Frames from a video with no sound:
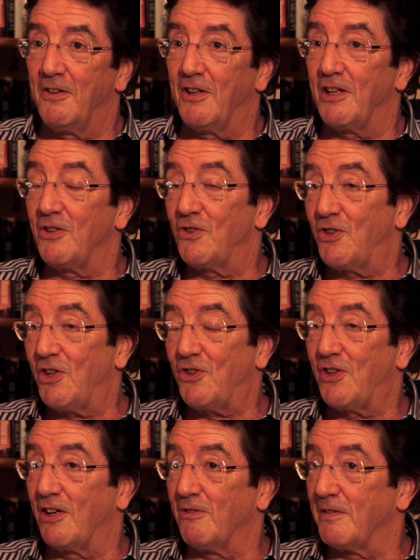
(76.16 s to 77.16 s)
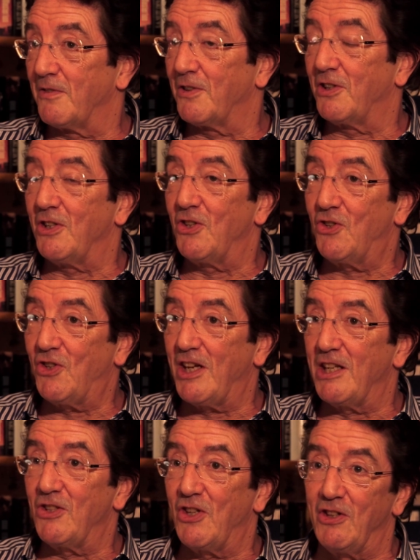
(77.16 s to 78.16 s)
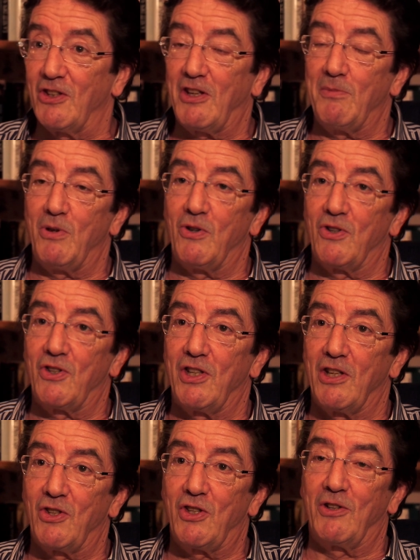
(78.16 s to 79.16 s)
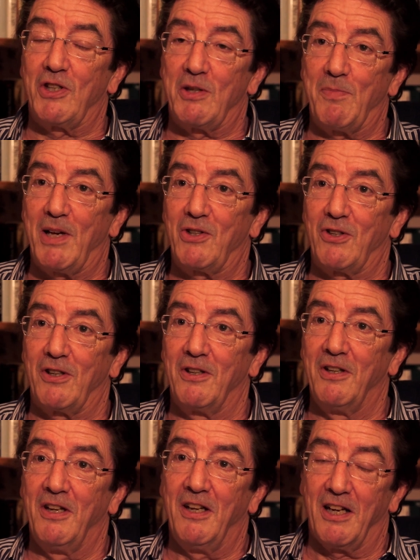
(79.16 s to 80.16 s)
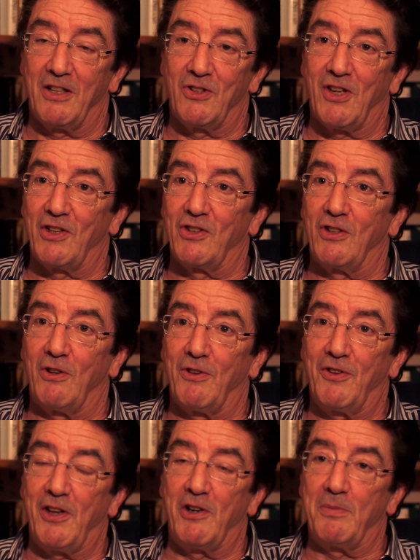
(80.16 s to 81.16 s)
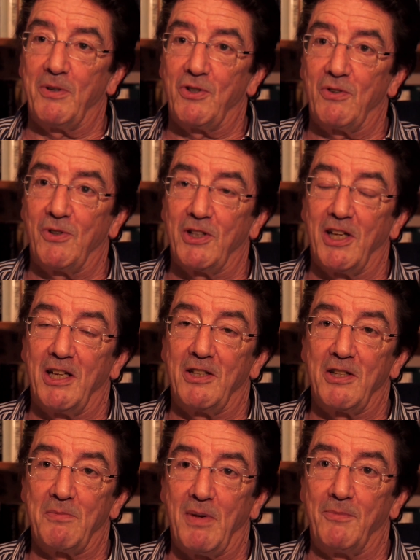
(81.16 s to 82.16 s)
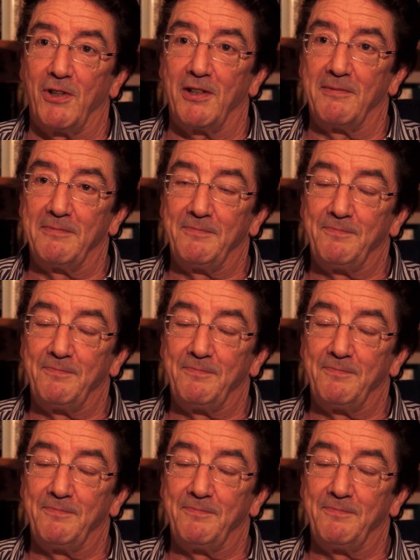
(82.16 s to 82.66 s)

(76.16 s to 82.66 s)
They insist, however, that he stays in the community until he's better and he's undergone therapy to regain his memory.